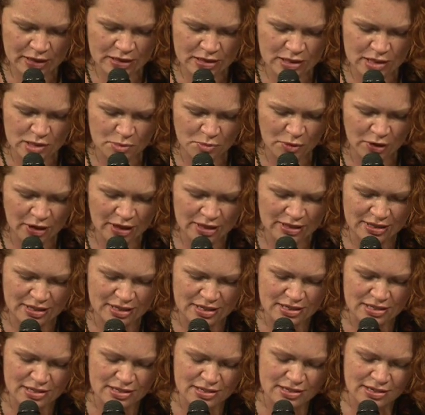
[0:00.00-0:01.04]
Despite
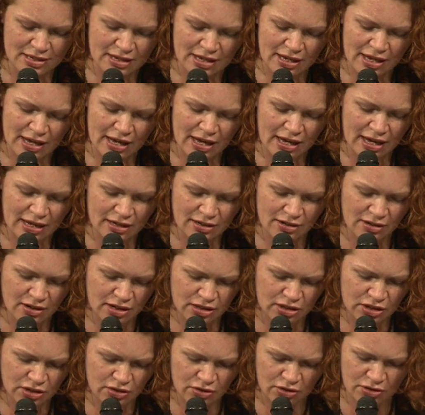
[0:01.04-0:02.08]
this, at
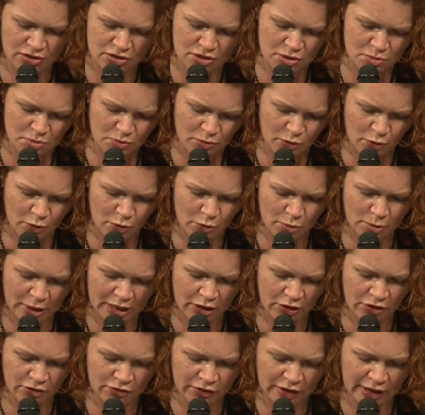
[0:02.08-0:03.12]
night the urge all but
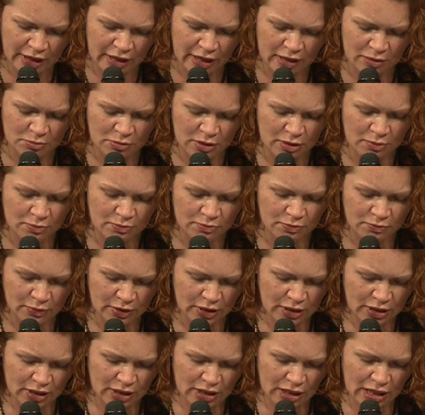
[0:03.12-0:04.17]
overcame him.
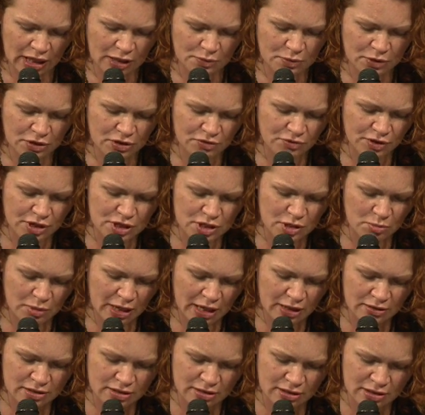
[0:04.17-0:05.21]
He would thrash
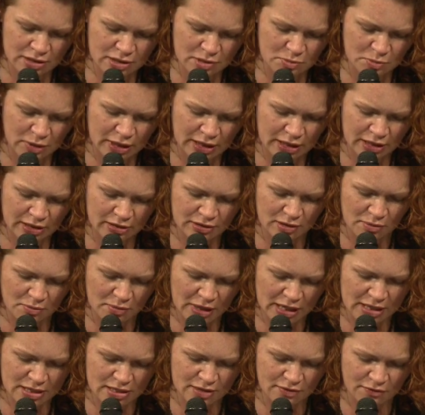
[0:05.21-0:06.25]
about in his bed, the
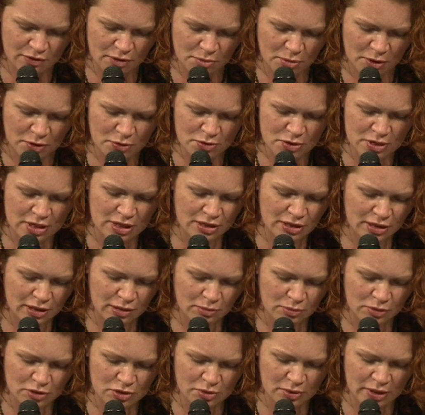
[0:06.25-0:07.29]
mass of the pulsing
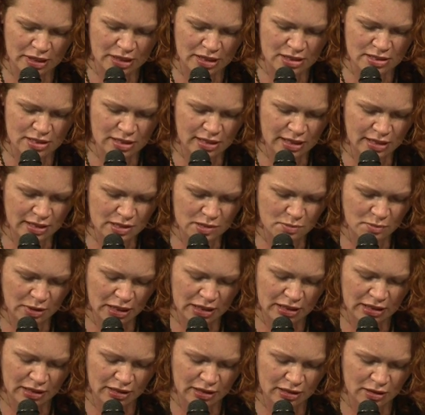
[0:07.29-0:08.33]
thing between his legs
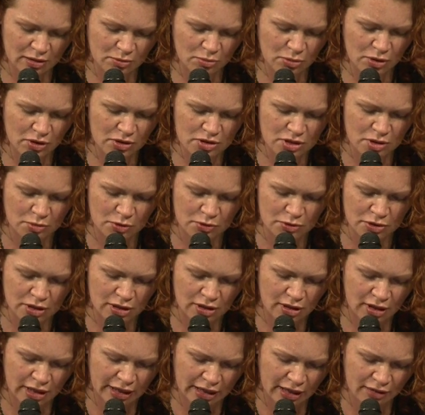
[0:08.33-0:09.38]
making it impossible to
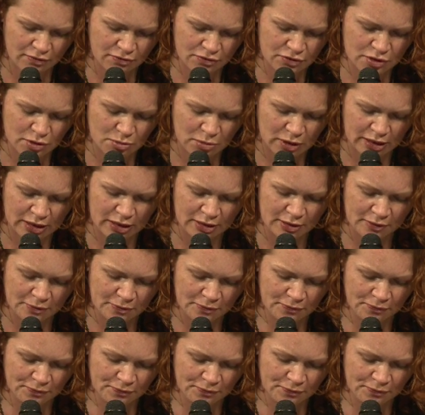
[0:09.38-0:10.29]
lie comfortably.